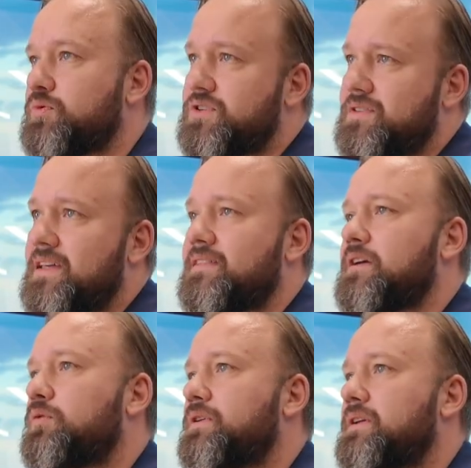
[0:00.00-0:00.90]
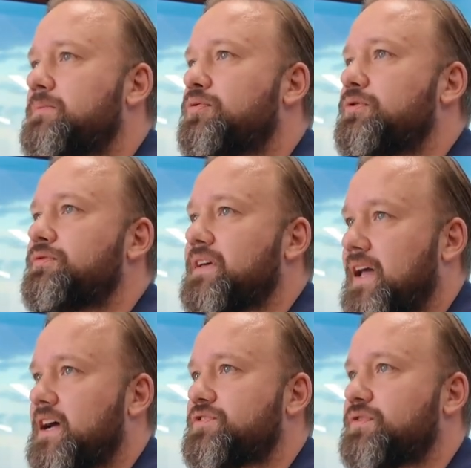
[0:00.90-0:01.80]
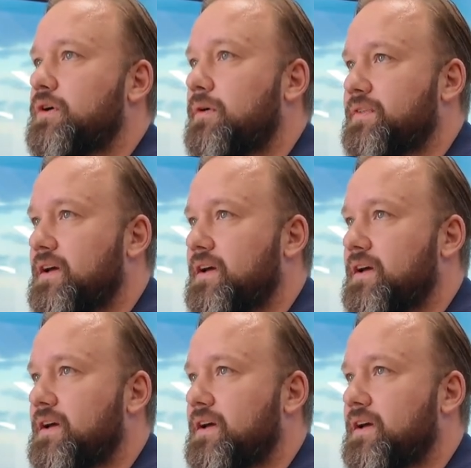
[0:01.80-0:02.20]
which they think would improve the cash flow of the